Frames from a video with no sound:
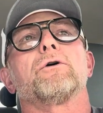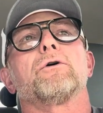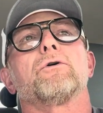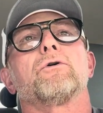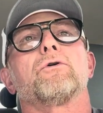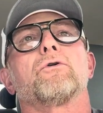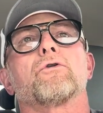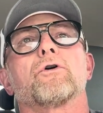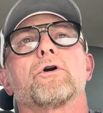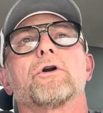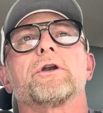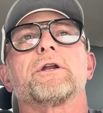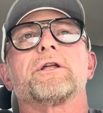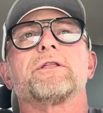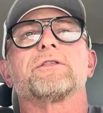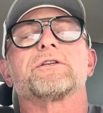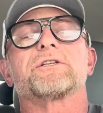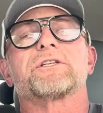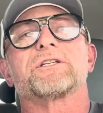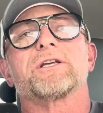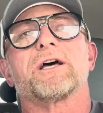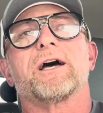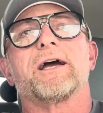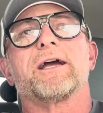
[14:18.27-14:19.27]
learning the
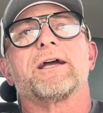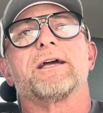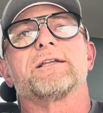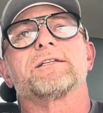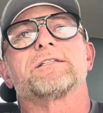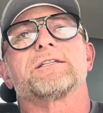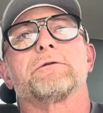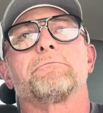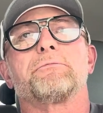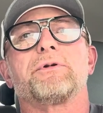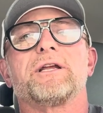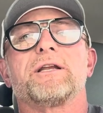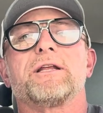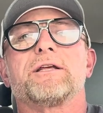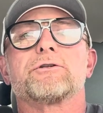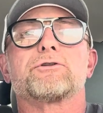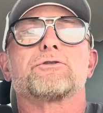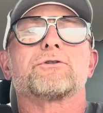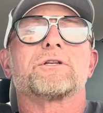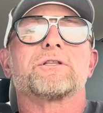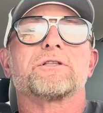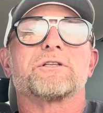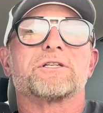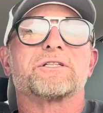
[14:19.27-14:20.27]
science and being
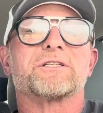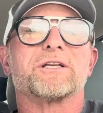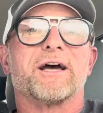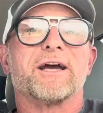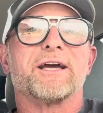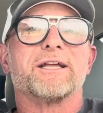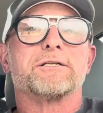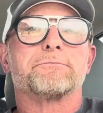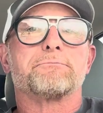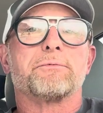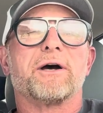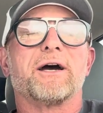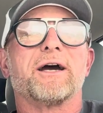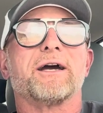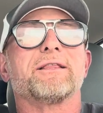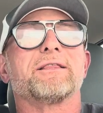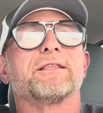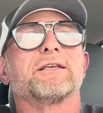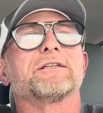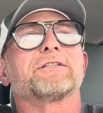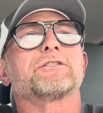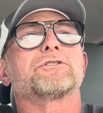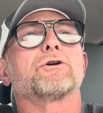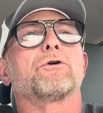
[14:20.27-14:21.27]
interested in the science behind
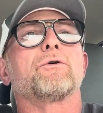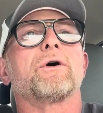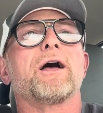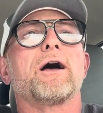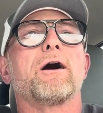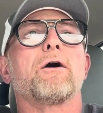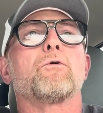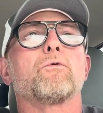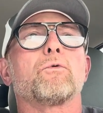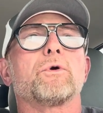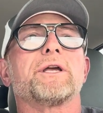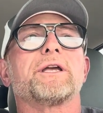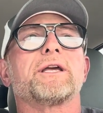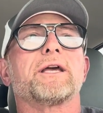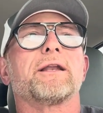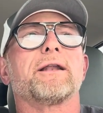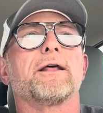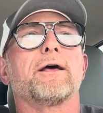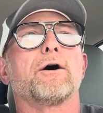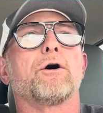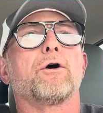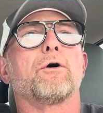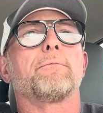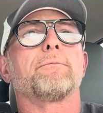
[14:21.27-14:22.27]
this, so how we can
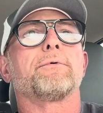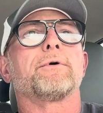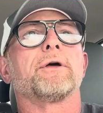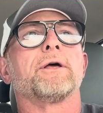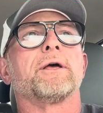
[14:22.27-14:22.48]
help